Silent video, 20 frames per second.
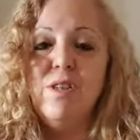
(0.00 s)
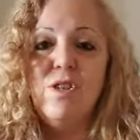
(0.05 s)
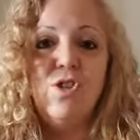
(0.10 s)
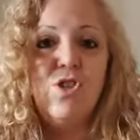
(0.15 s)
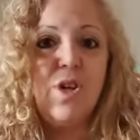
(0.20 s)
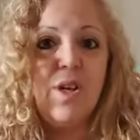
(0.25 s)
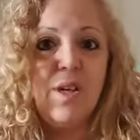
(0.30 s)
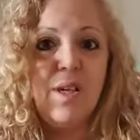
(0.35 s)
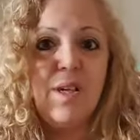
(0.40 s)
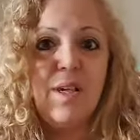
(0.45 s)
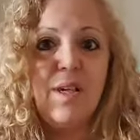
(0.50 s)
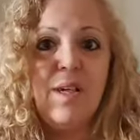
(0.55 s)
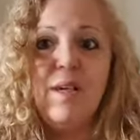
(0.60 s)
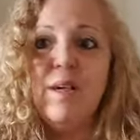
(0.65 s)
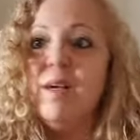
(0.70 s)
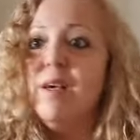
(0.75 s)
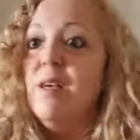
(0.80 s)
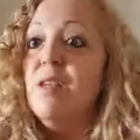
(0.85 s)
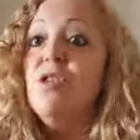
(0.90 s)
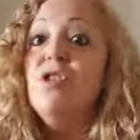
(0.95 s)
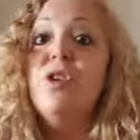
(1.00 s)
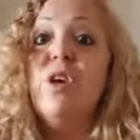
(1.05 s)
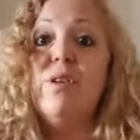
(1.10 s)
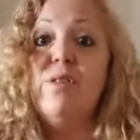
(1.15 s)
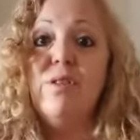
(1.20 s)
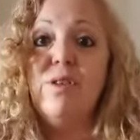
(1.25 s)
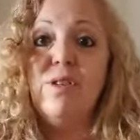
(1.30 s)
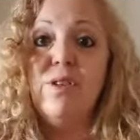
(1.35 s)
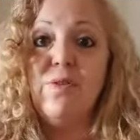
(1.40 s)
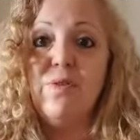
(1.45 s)
chunky
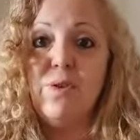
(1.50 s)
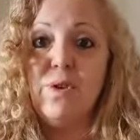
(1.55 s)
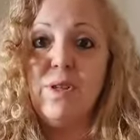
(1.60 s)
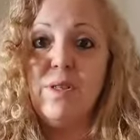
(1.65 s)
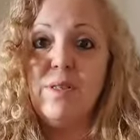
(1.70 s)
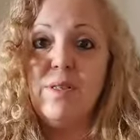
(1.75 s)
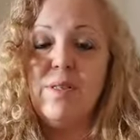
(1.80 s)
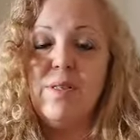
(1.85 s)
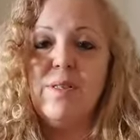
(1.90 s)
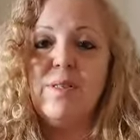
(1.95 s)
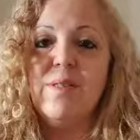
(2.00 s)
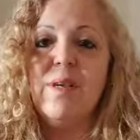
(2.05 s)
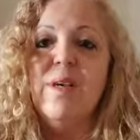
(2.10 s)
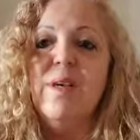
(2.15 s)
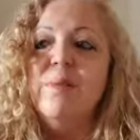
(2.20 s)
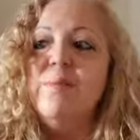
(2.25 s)
charity, for instance,